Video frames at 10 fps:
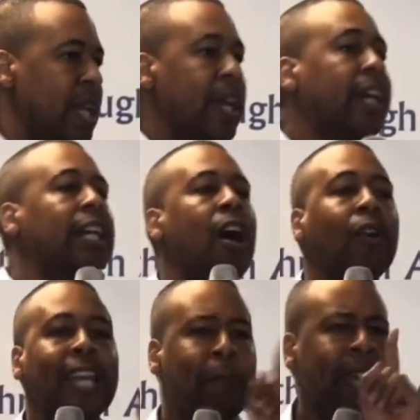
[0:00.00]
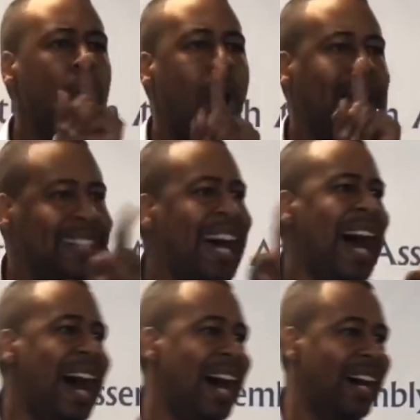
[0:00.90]
There can only be one
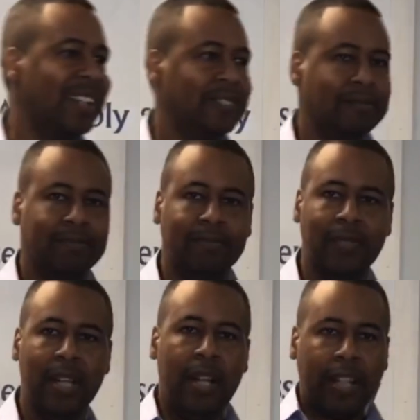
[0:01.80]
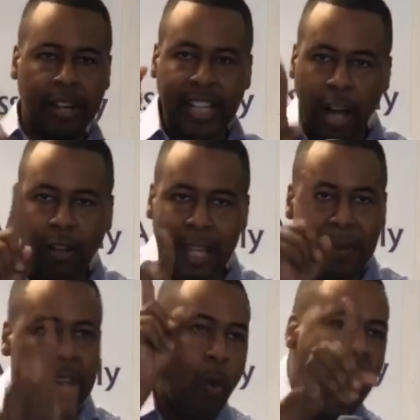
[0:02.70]
God. There can only
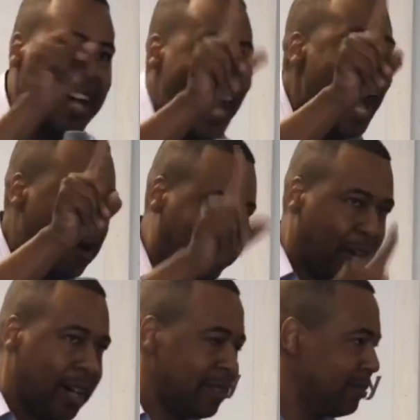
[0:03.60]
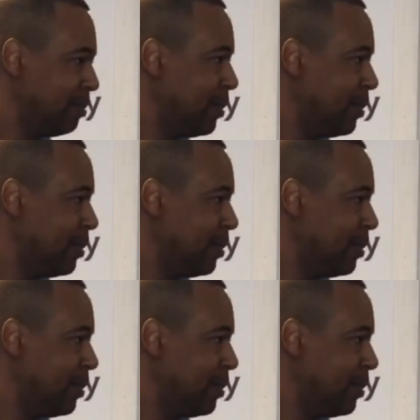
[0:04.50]
be one Alpha.